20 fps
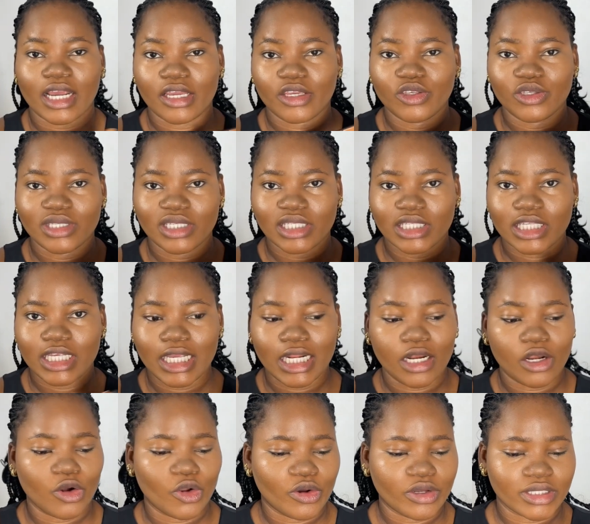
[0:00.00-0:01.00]
I use it a
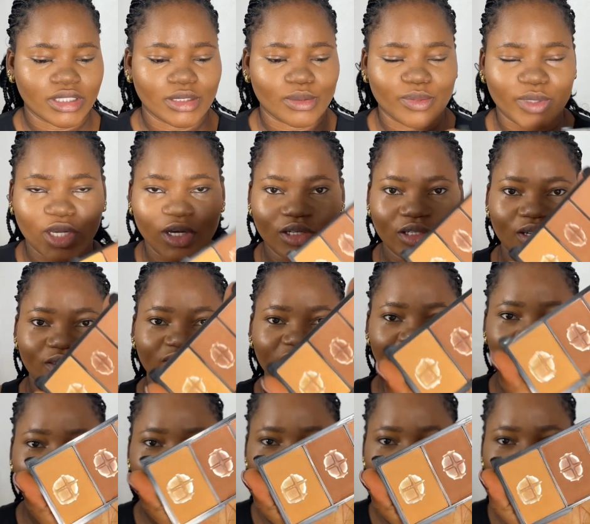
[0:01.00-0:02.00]
lot because of
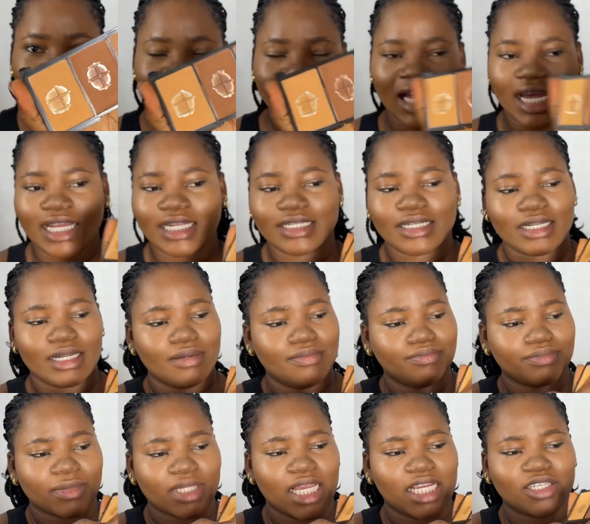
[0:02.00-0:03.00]
the dent, and
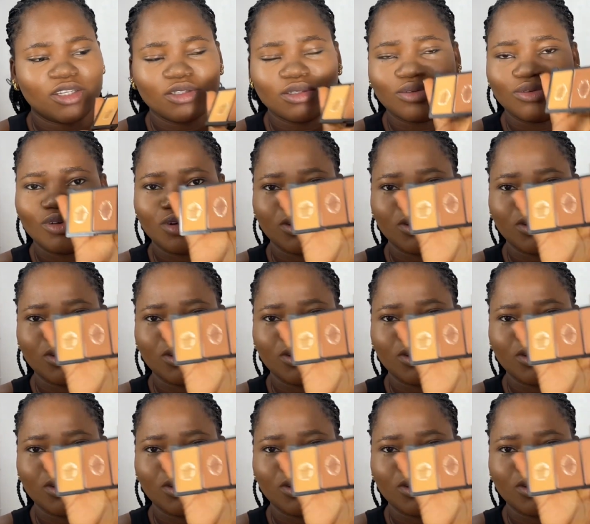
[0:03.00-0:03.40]
I just do